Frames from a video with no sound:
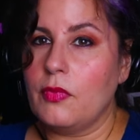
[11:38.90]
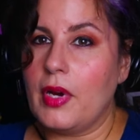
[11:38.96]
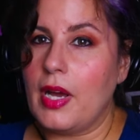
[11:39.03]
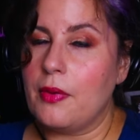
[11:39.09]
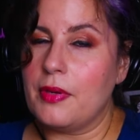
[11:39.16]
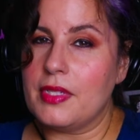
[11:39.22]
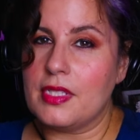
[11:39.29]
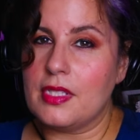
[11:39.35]

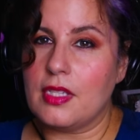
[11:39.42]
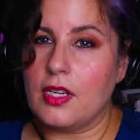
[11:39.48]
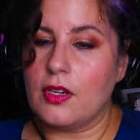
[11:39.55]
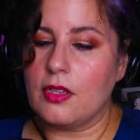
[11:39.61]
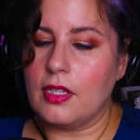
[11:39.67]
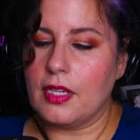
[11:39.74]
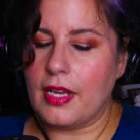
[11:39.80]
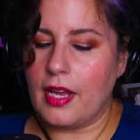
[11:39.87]
Why wasn't there a
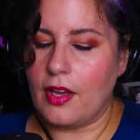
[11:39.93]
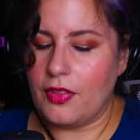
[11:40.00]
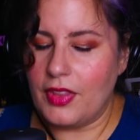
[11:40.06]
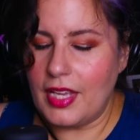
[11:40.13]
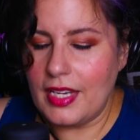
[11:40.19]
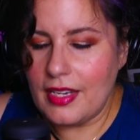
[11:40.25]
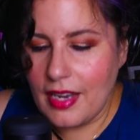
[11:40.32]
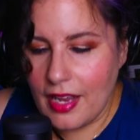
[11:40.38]
lookout?
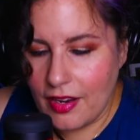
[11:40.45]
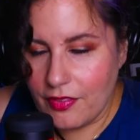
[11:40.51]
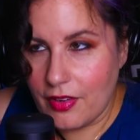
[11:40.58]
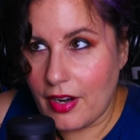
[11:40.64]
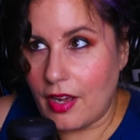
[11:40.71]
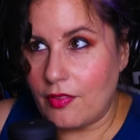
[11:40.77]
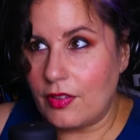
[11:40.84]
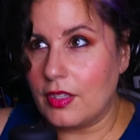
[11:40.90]
They never
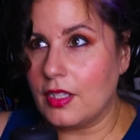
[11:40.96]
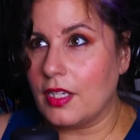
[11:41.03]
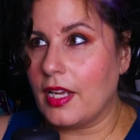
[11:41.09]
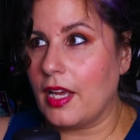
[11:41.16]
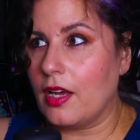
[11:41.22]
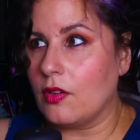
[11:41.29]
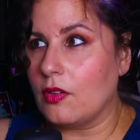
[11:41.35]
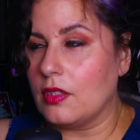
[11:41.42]
have a
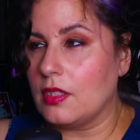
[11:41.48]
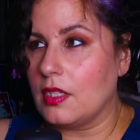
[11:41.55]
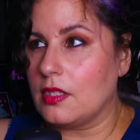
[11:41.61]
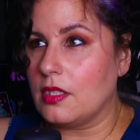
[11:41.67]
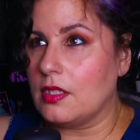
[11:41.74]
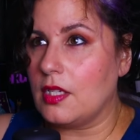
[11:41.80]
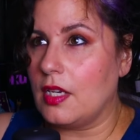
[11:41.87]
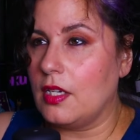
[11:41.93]
lookout unless
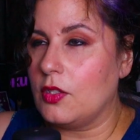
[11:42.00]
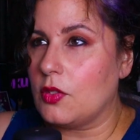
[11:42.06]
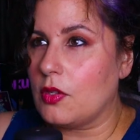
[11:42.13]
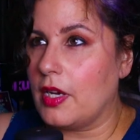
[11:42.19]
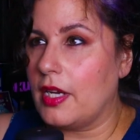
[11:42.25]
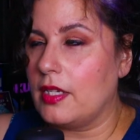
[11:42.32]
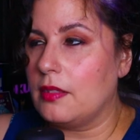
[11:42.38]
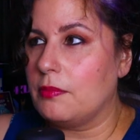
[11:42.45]
it's
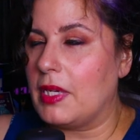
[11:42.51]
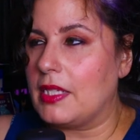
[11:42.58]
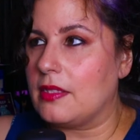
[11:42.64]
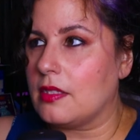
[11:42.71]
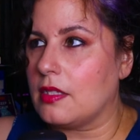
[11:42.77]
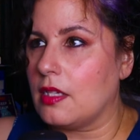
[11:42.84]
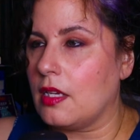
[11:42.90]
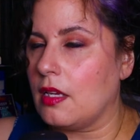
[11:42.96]
Adrian, but
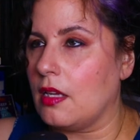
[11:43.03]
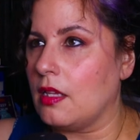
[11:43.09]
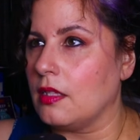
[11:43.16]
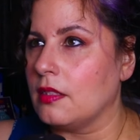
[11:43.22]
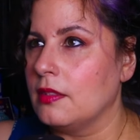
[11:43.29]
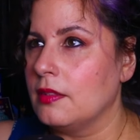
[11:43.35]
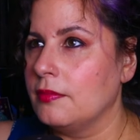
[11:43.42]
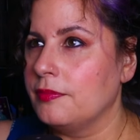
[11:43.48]
still.